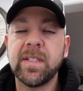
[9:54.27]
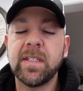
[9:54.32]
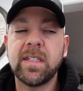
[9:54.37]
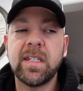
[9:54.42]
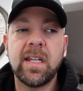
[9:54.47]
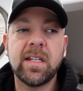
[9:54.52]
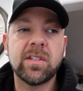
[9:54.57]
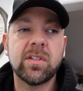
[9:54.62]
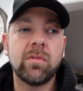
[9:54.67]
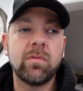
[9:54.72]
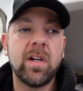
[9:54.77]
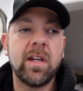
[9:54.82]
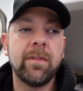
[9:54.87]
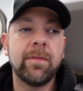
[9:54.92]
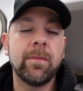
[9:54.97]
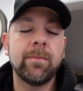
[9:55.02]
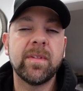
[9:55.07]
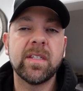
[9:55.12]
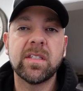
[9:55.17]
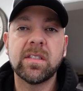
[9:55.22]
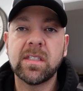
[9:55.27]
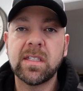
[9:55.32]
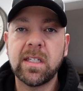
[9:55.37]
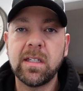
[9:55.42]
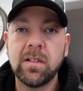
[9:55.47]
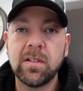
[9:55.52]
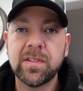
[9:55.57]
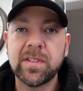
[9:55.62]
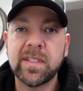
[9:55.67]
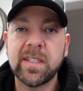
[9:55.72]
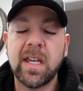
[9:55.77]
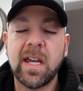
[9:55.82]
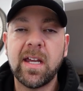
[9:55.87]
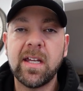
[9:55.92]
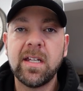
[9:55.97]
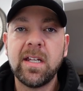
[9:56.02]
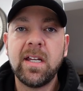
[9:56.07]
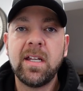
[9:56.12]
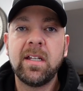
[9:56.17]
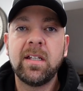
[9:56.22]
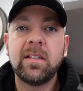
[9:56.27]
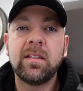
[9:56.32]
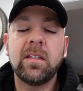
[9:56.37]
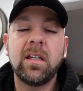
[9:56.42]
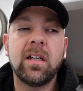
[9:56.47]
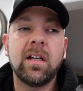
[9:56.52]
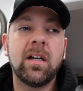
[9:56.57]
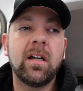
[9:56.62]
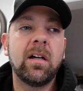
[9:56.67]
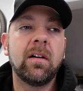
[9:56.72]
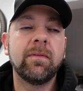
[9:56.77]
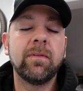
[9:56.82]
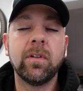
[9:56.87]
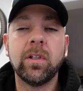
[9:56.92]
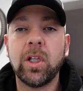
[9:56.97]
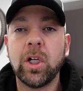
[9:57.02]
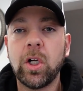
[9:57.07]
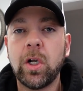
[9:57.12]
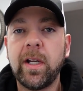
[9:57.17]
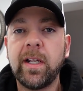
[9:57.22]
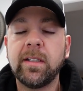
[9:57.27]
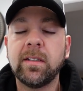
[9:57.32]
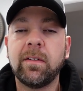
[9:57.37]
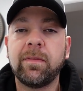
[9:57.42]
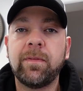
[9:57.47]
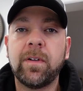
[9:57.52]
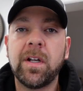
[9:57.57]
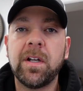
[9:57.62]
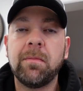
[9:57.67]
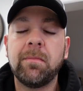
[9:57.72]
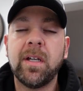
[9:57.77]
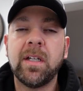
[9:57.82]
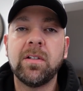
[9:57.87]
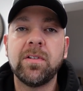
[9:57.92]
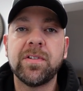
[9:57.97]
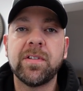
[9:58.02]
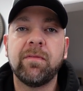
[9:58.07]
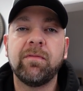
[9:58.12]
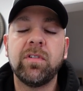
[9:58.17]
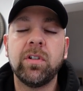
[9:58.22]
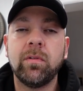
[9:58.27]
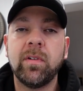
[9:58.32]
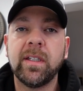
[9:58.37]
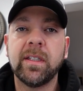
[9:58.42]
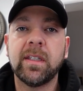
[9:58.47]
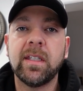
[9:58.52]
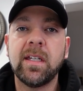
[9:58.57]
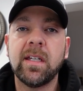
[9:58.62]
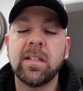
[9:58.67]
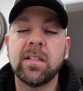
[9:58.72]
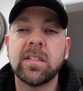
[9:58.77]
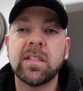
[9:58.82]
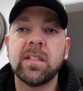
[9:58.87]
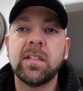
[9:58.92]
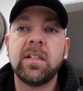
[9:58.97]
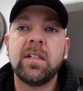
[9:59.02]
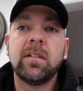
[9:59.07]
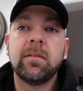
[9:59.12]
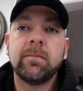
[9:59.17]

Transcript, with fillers: It takes away from the skill set uh, of learning the fundamentals of doing things,